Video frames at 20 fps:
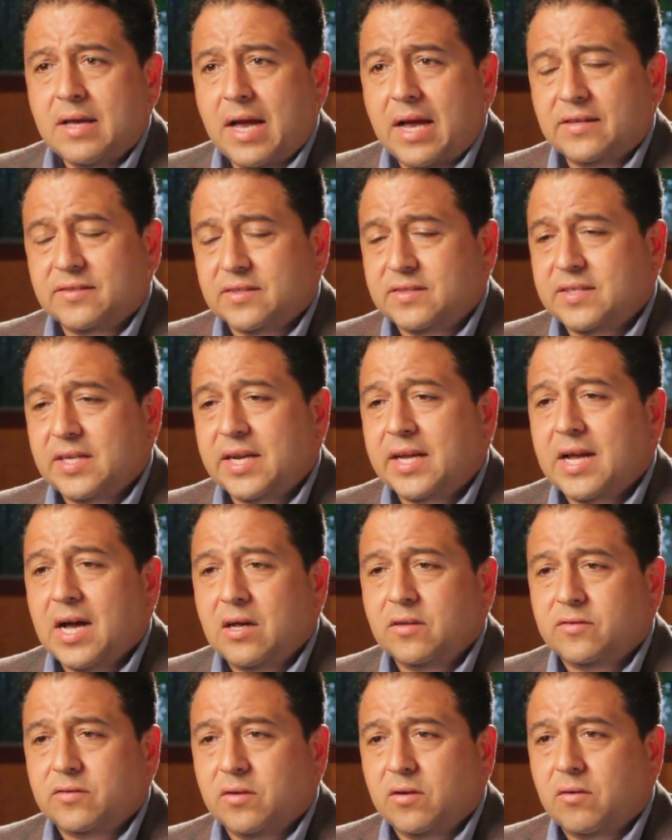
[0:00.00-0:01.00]
As a city
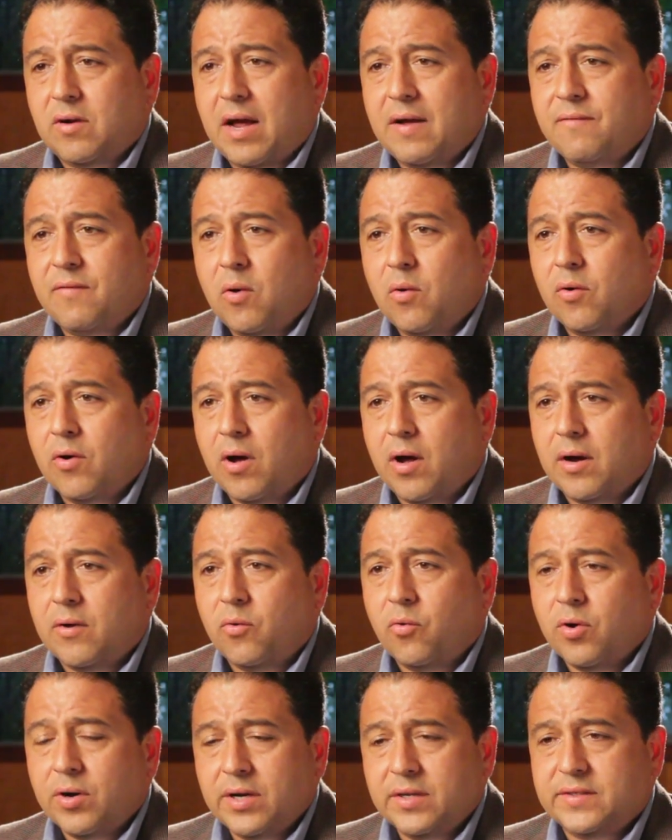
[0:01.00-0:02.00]
councilor, I vote
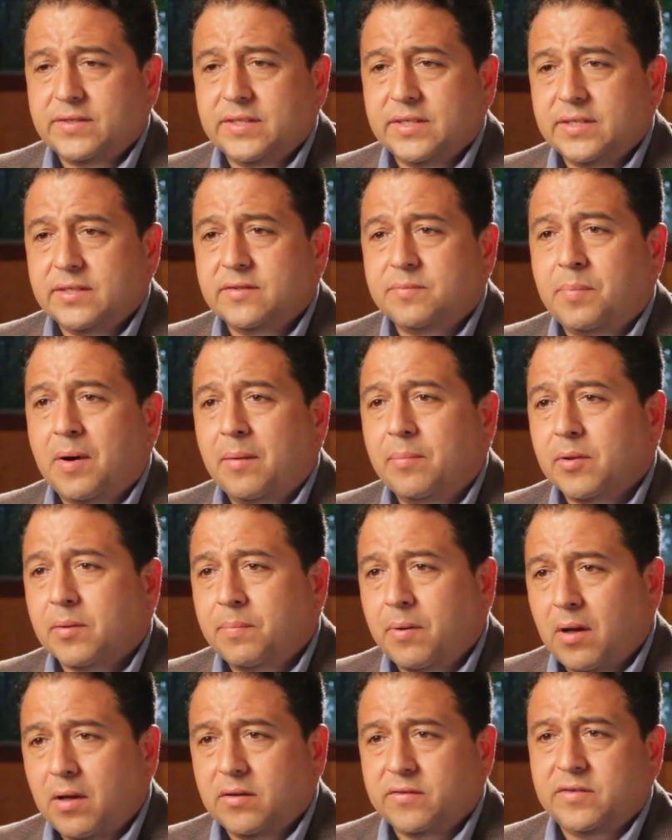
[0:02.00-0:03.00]
on ordinances,
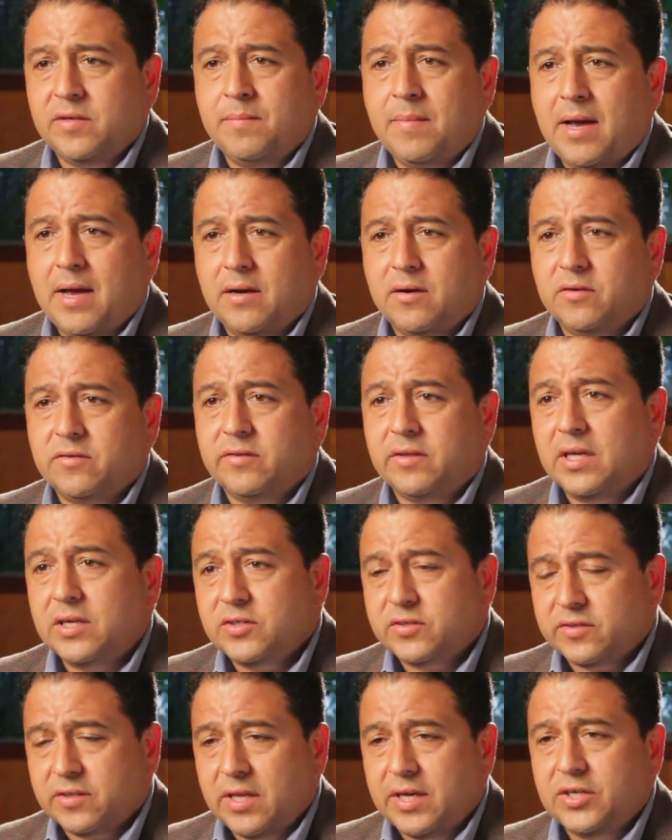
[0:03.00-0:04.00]
public policy matters,
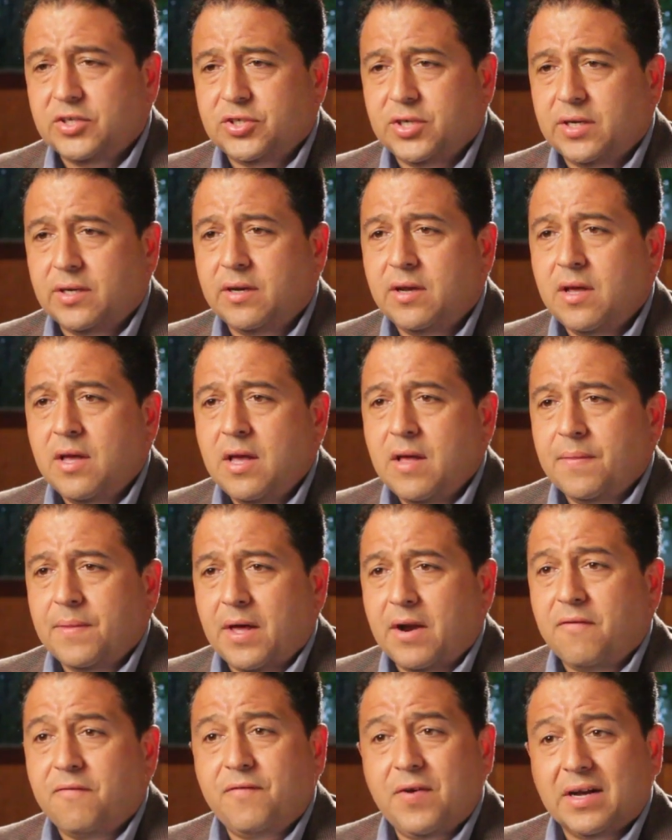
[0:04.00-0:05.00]
legislation
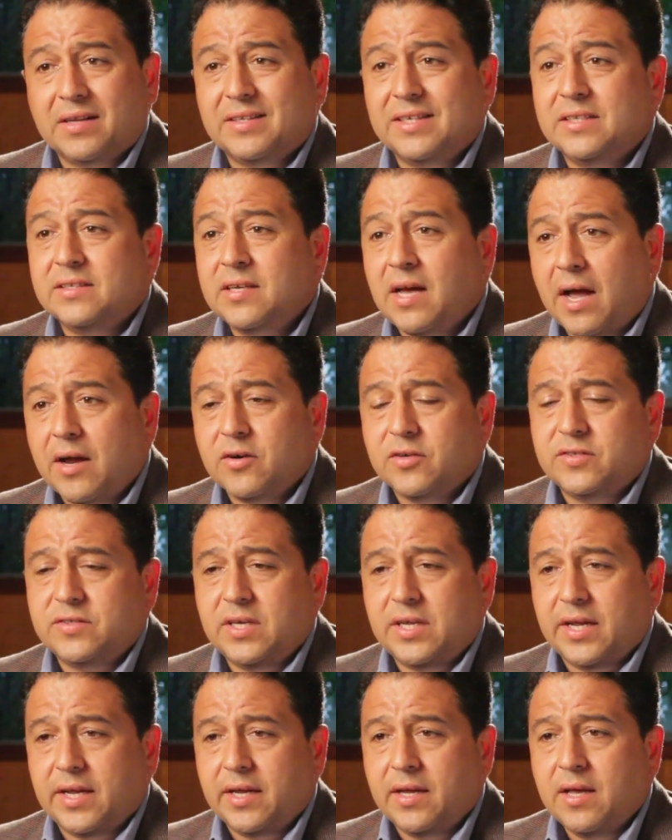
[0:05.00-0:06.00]
that affect the entire
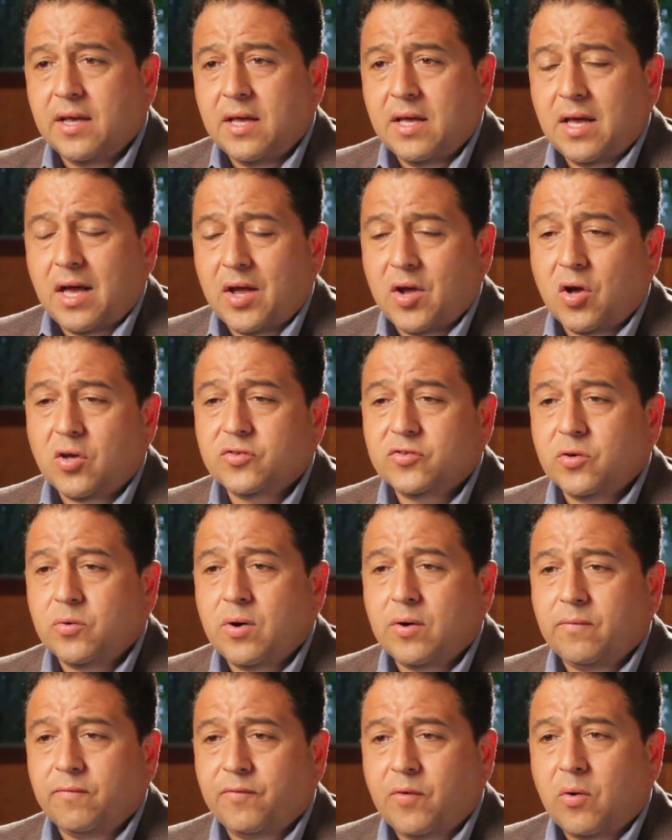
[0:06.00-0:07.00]
city. I
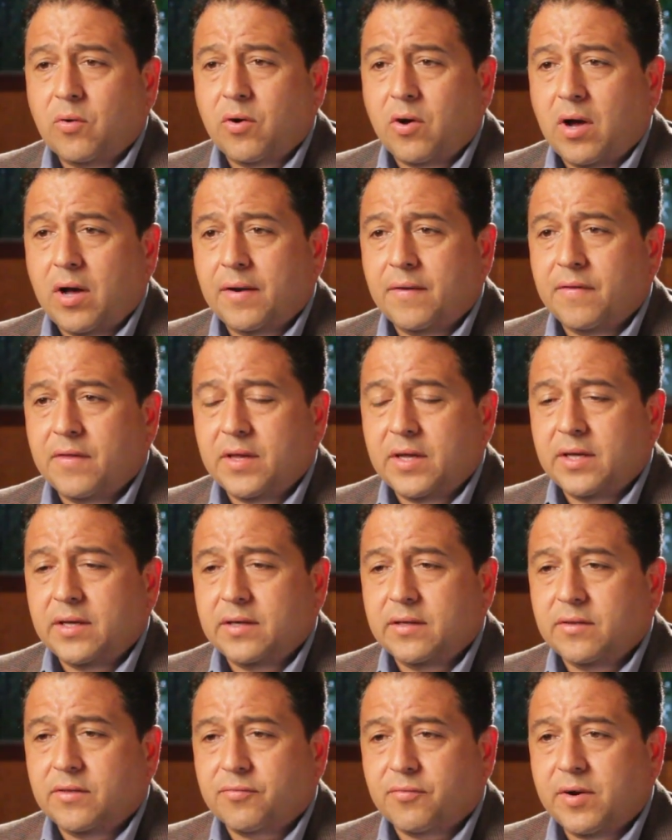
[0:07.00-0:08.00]
also vote on
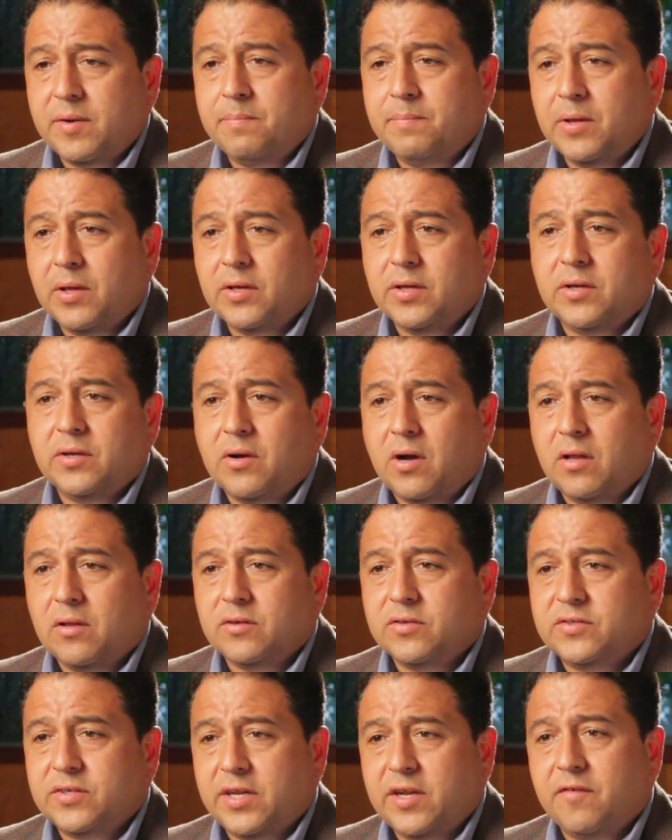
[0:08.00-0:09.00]
the $3
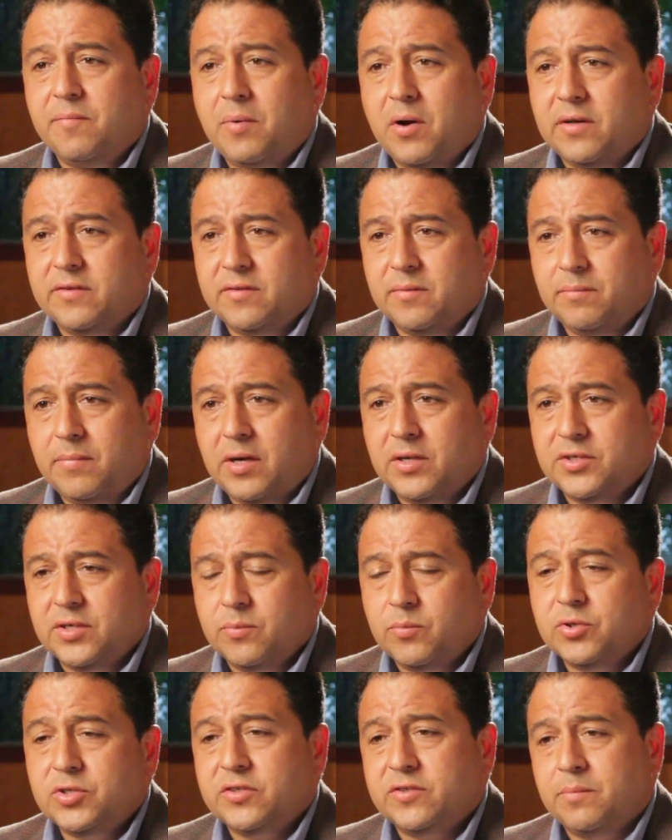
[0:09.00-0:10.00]
billion City of Boston
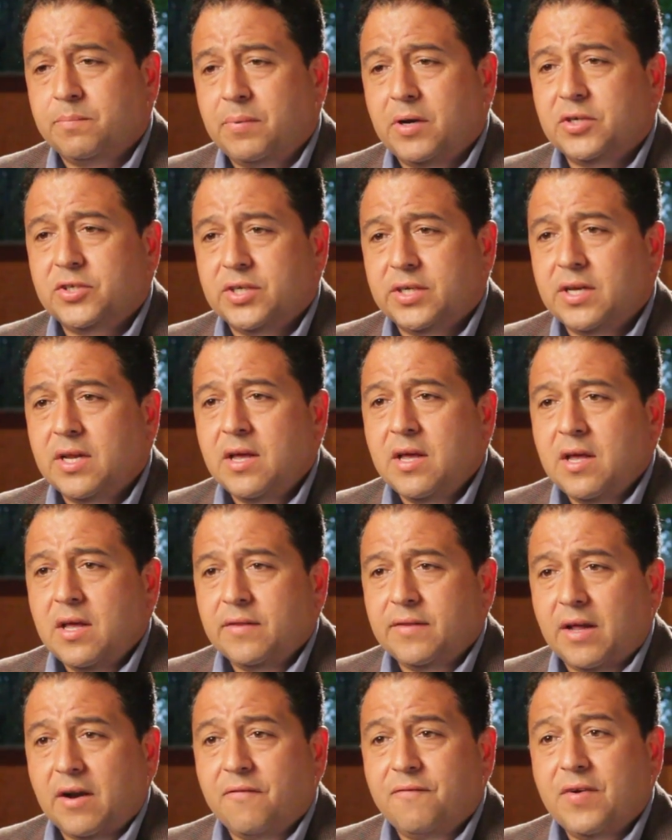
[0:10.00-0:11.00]
budget, which is a budget
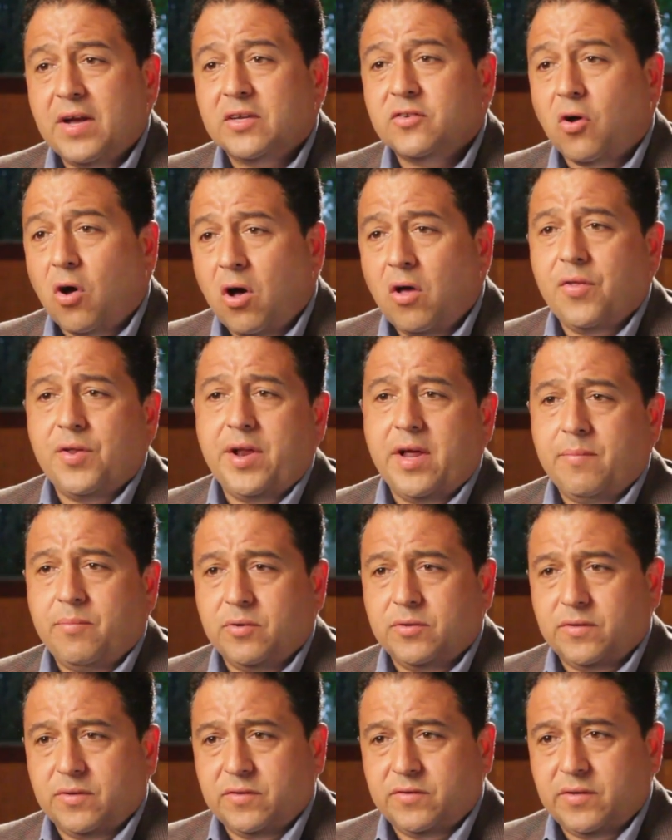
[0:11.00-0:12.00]
that affects all the
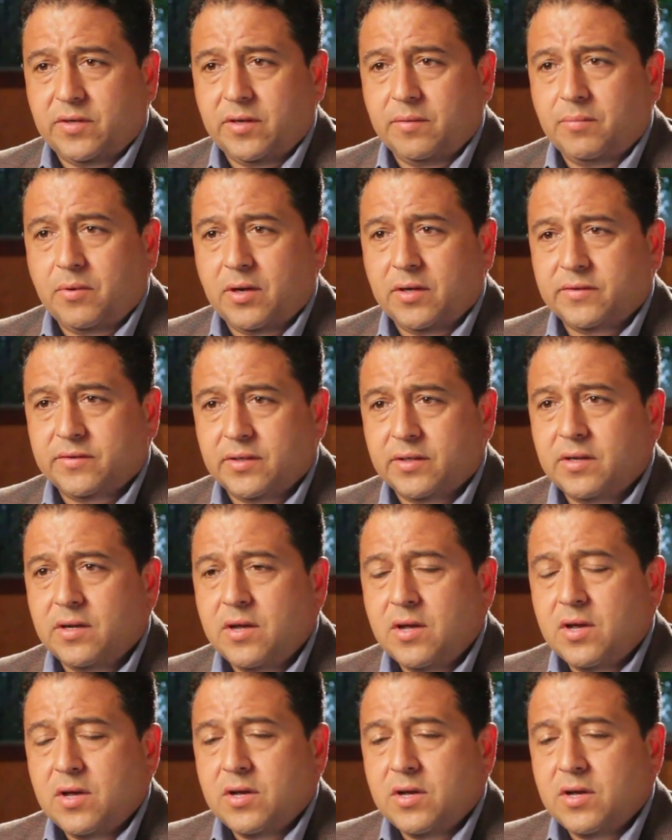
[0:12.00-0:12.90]
neighborhoods of the city of Boston.